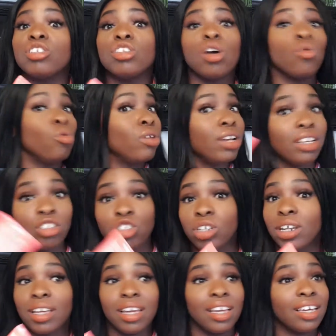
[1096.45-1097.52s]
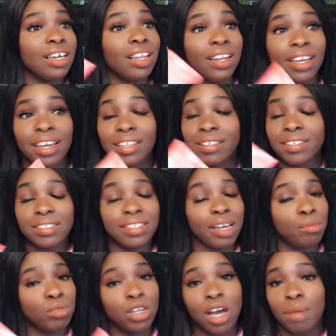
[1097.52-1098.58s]
So literally it cleared the
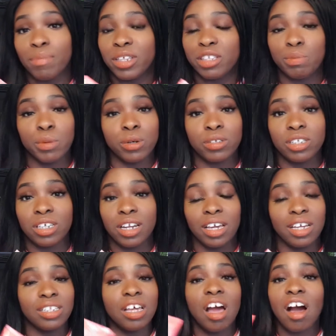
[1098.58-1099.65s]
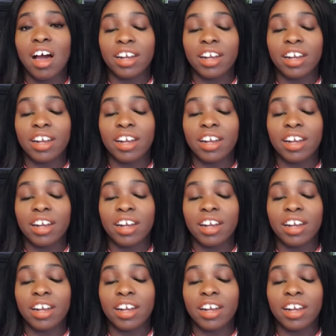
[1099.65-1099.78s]
same time the spots cleared,